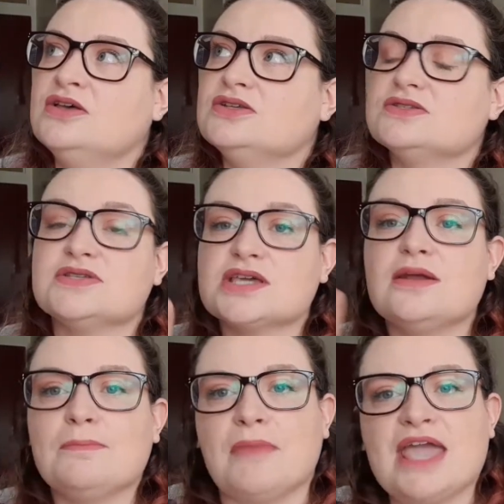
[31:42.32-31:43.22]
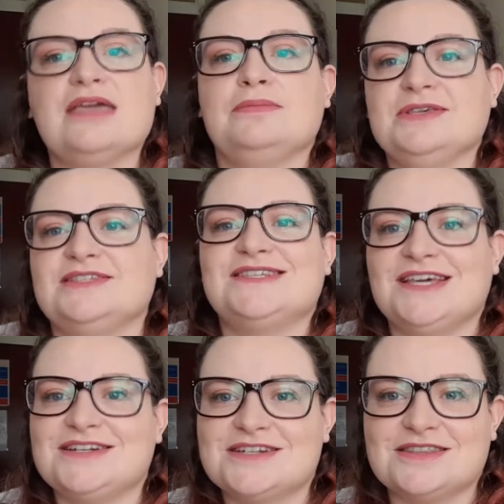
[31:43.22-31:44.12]
So it's going to make me
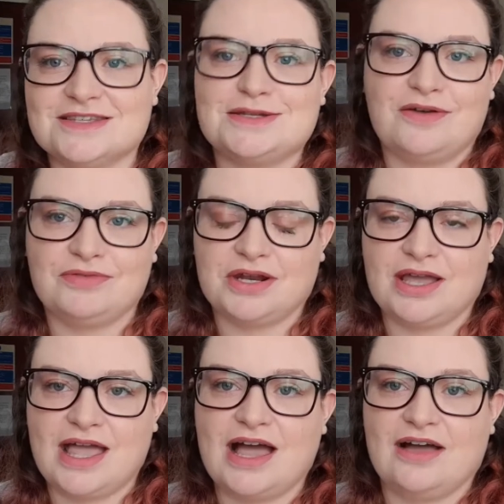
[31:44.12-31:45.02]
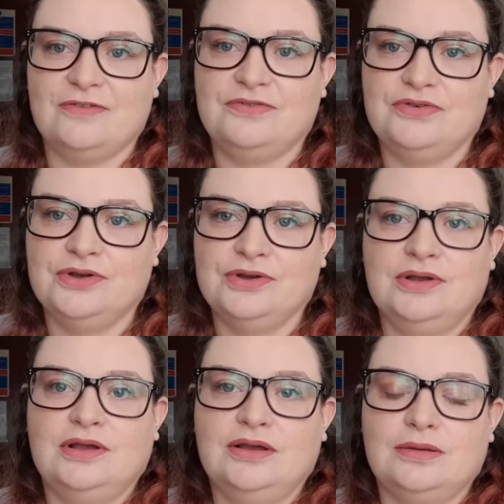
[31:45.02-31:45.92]
stitch the stuff that I have,
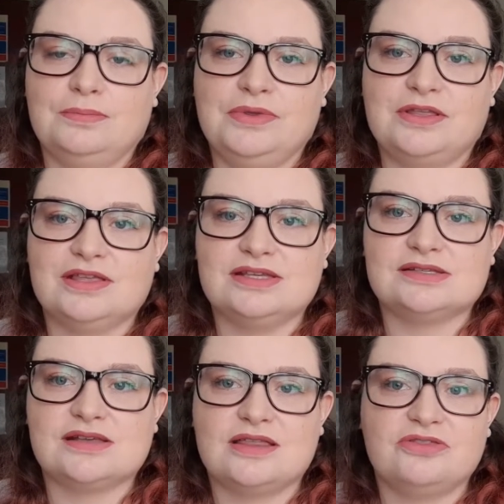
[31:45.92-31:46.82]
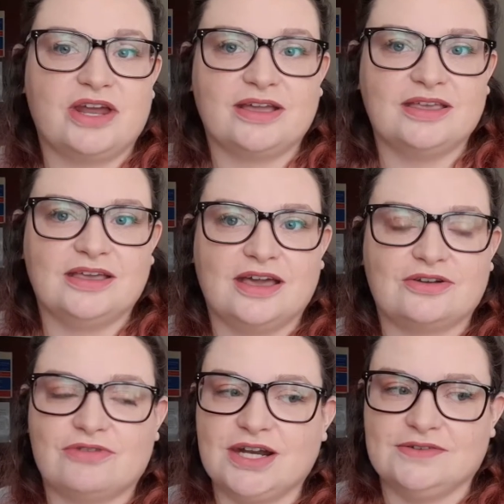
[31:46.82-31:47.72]
because then I can get
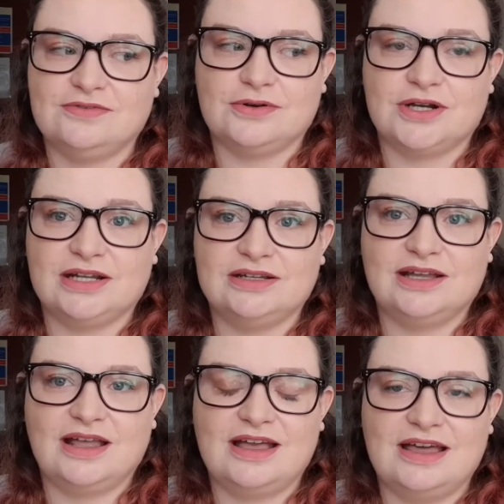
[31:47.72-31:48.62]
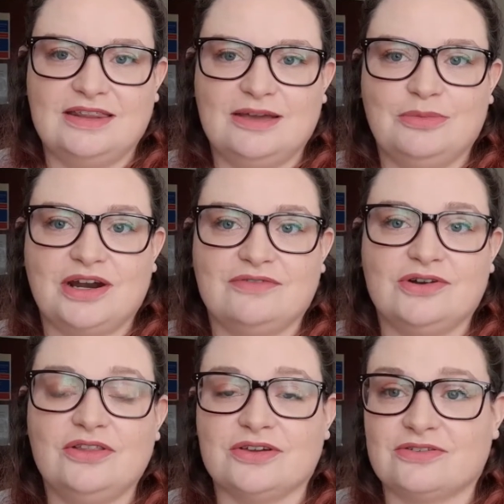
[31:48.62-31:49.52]
credit for it. And then when I've
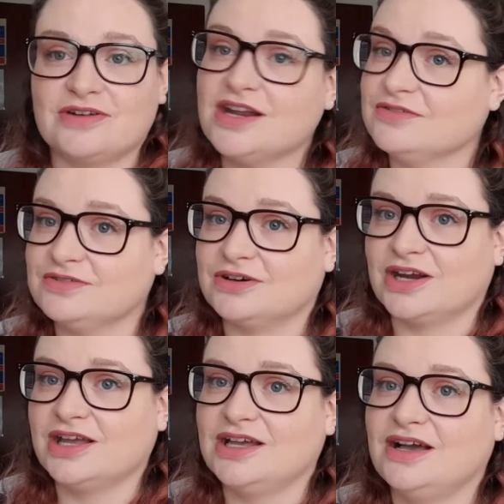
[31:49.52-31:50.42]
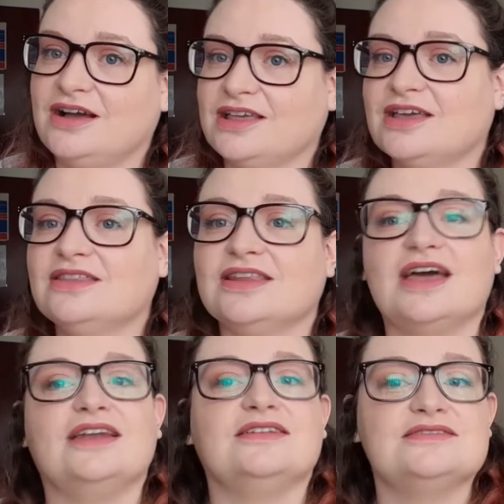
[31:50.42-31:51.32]
got the credit for it, I can
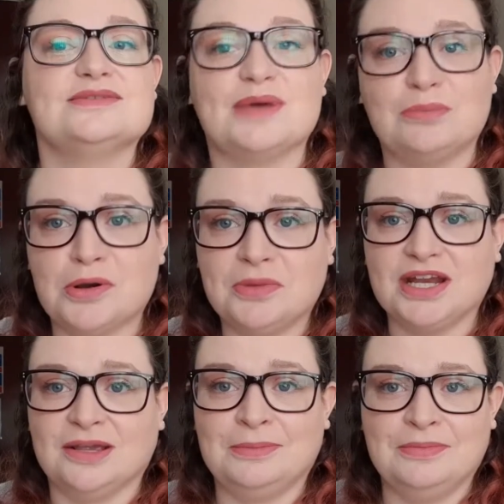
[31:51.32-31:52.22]
then spend more money.